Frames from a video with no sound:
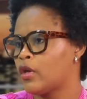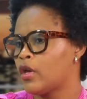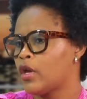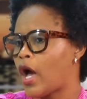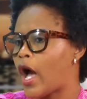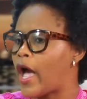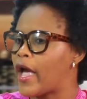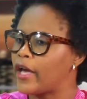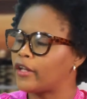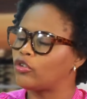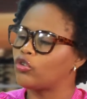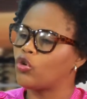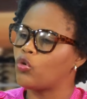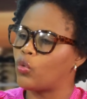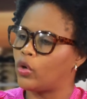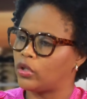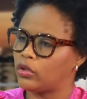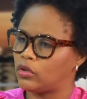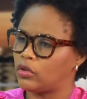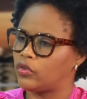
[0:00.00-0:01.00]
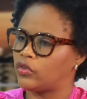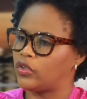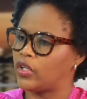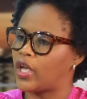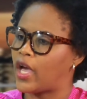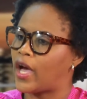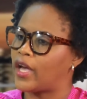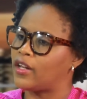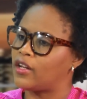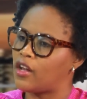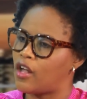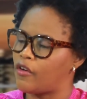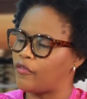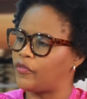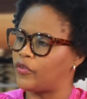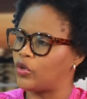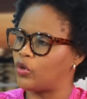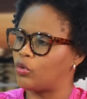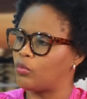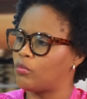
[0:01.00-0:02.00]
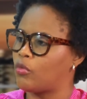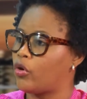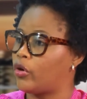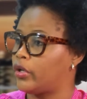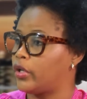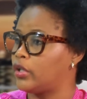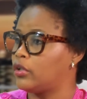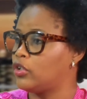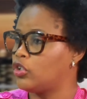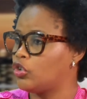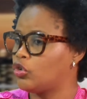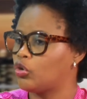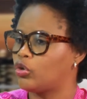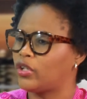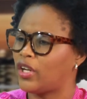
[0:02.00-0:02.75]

I had no one to say I love you more than you know.